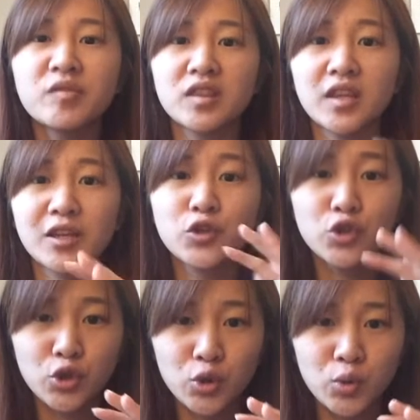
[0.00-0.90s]
they
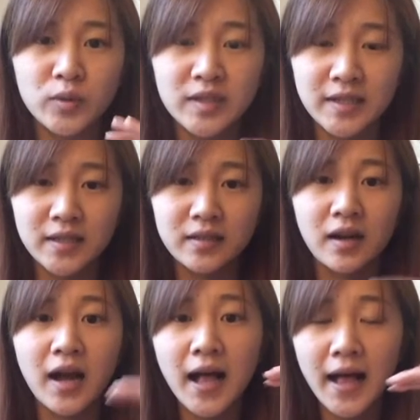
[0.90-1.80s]
do need
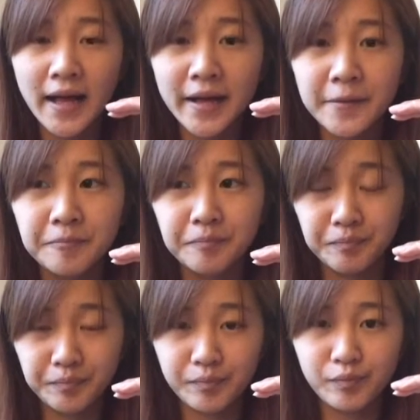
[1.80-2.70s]
a high
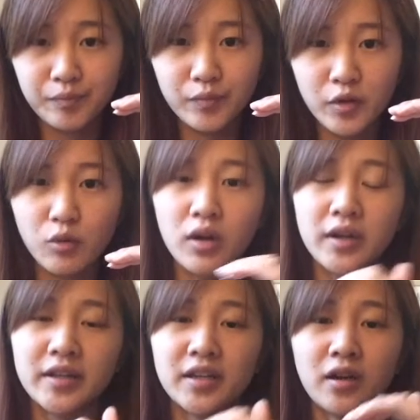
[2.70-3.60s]

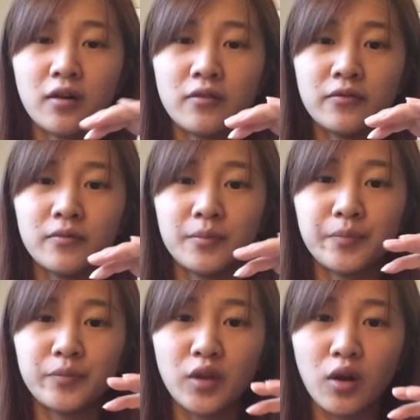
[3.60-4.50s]
quantity of
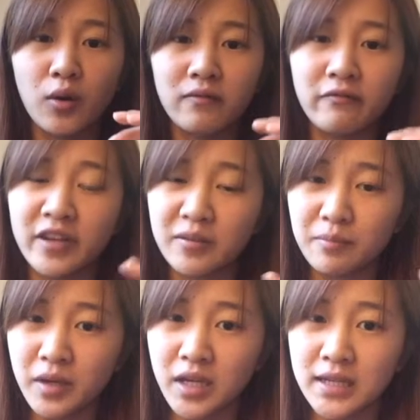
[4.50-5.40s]

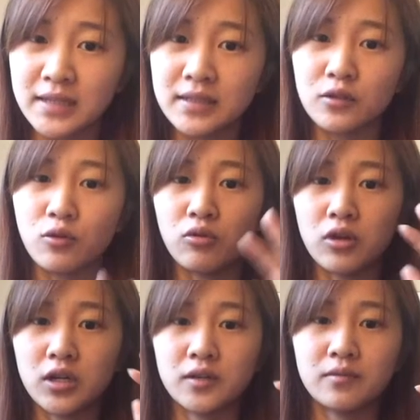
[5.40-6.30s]
vitamins
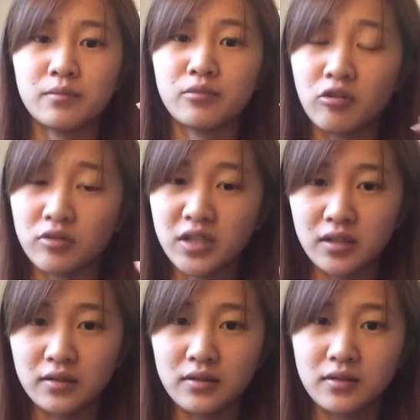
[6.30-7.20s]
or
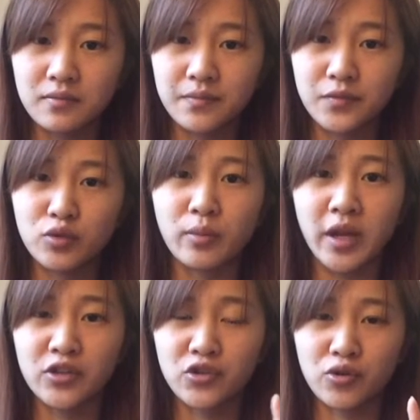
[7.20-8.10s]
proteins to
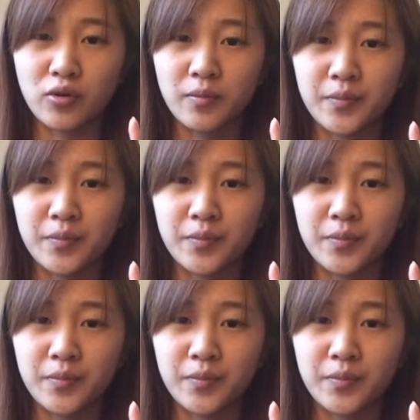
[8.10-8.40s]
make sure.